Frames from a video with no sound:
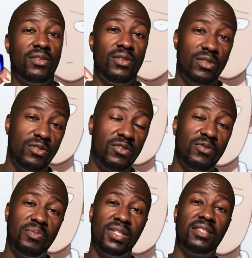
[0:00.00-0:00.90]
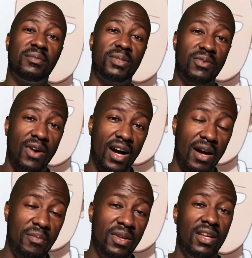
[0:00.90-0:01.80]
on YouTube, please
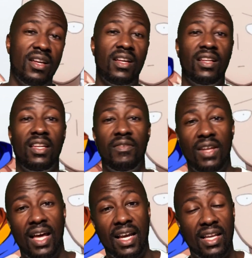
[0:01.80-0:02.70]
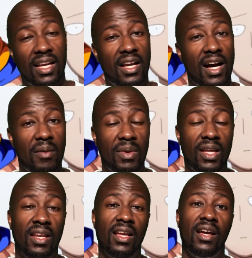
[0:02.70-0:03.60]
subscribe. Leave a like and a
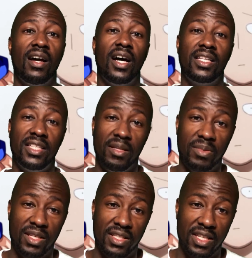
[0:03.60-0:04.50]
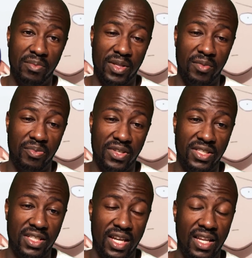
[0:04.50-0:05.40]
comment. I deeply, deeply
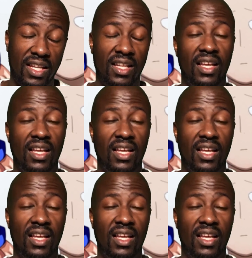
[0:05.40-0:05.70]
appreciate it.